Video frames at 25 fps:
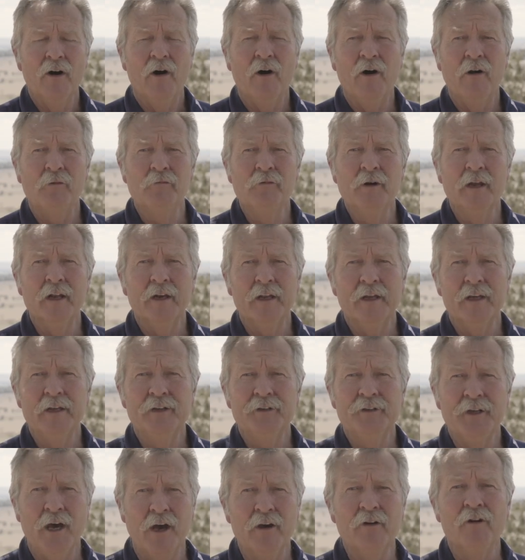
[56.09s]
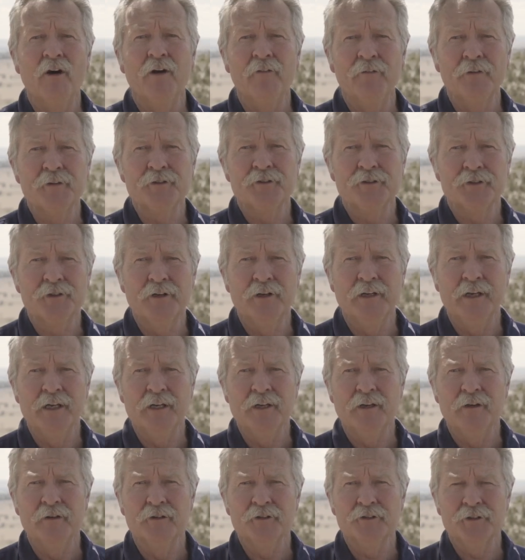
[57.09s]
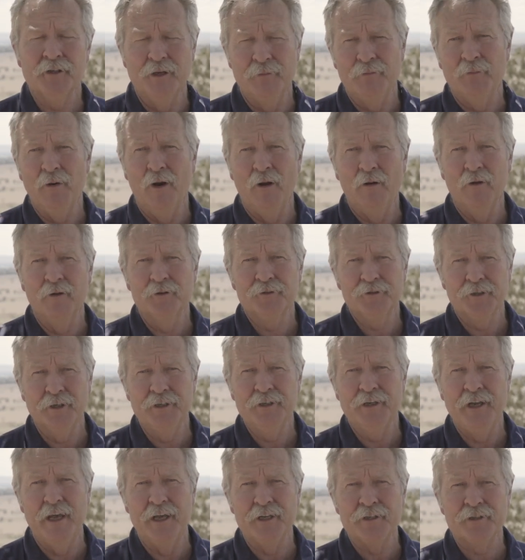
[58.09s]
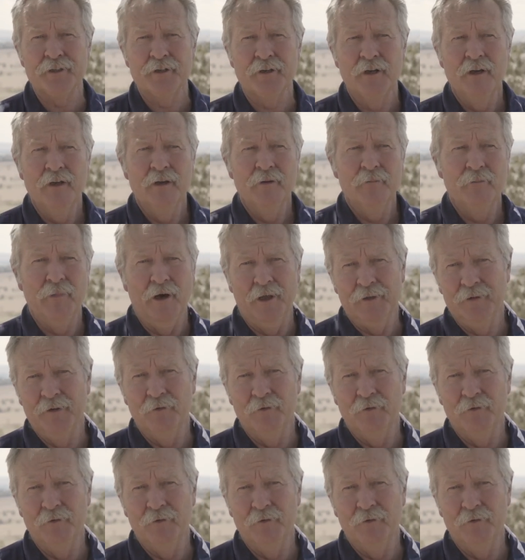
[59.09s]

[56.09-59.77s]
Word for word: I really don't often see deaths, but